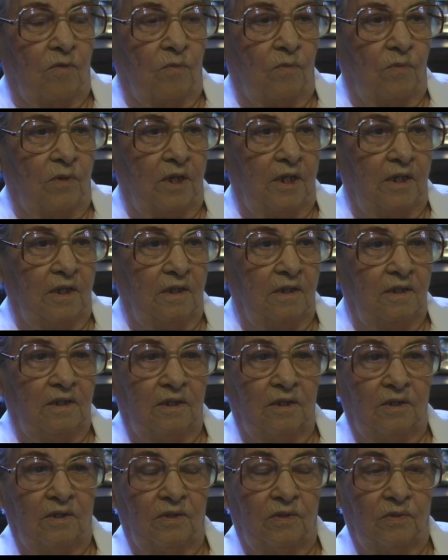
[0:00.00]
Well,
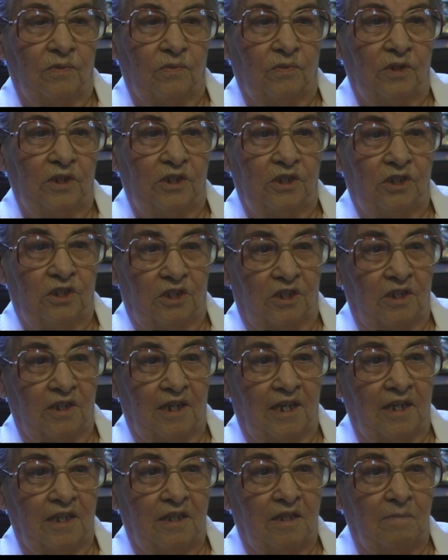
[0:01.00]
we just don't
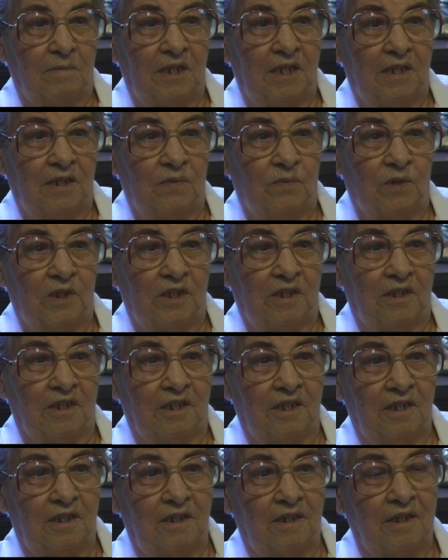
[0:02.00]
like the men. We'd
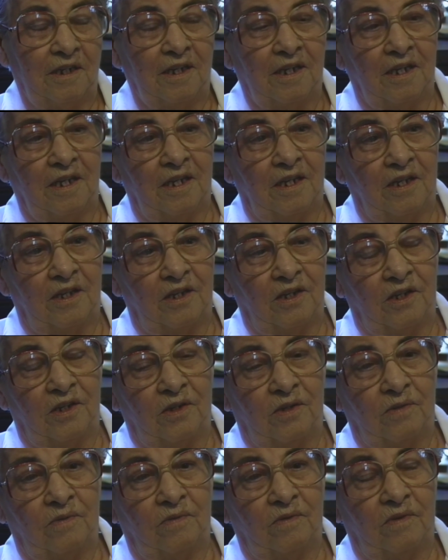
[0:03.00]
get
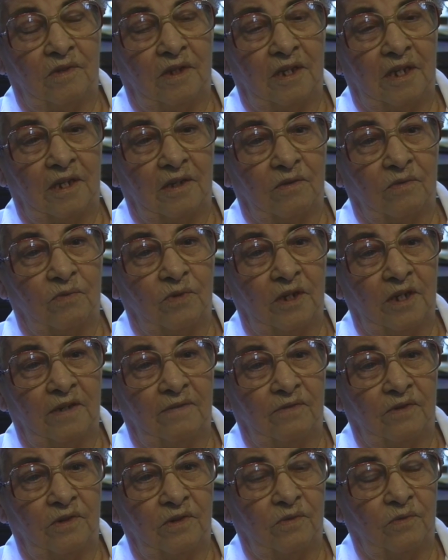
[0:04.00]
uh, now
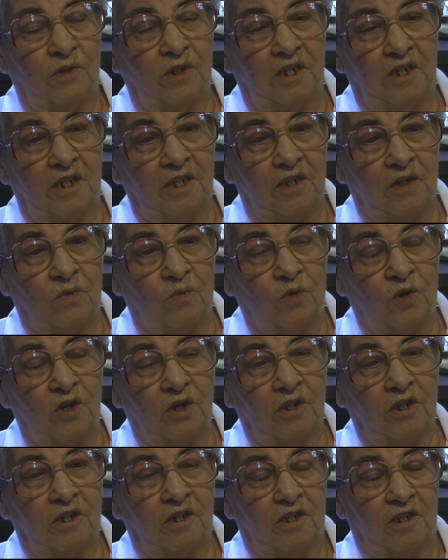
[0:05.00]
whenever we'd get our
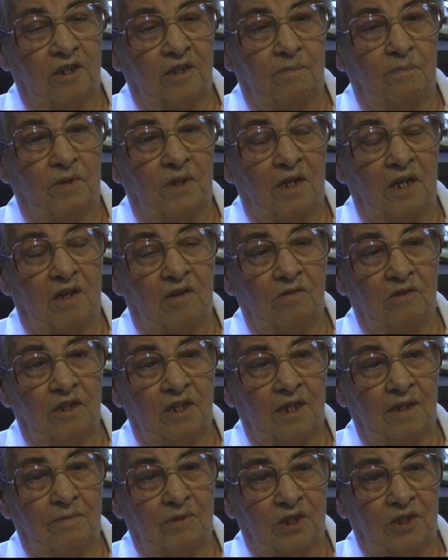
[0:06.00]
work done up a long
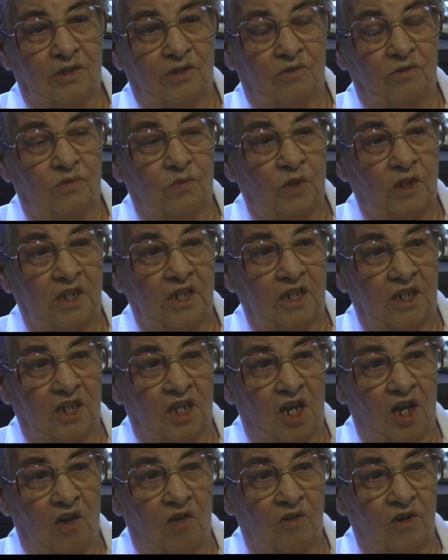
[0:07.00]
time ago, we'd get
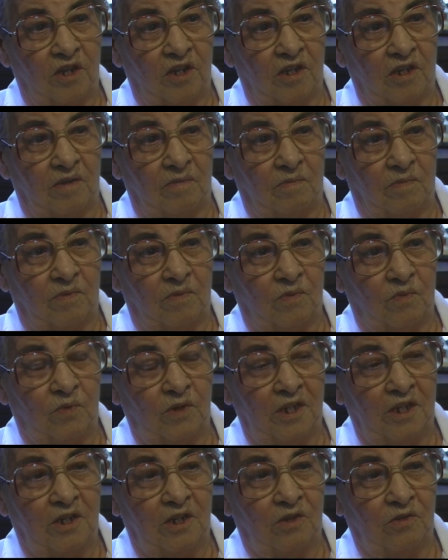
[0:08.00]
caught up.
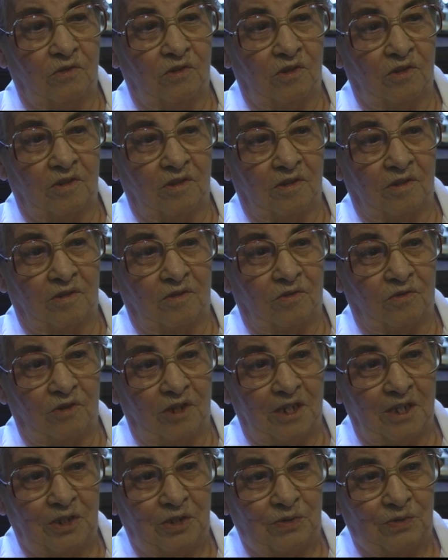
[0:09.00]
We'd go to the
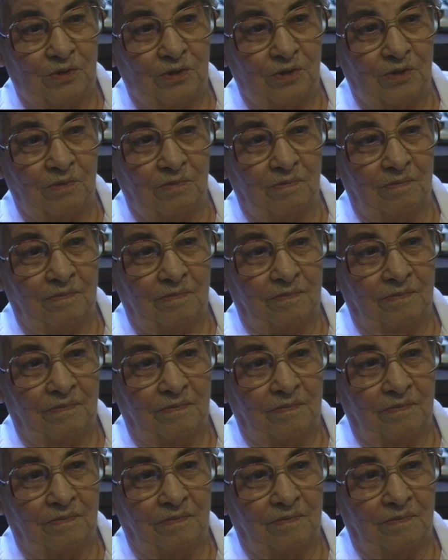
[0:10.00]
restroom.